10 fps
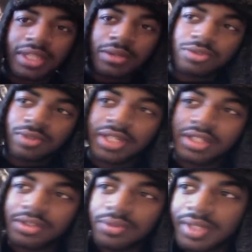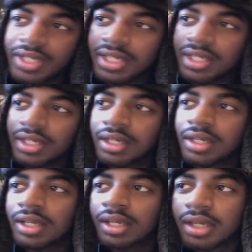was running 3
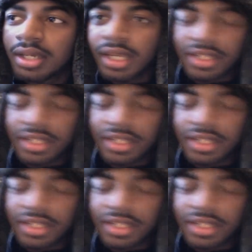and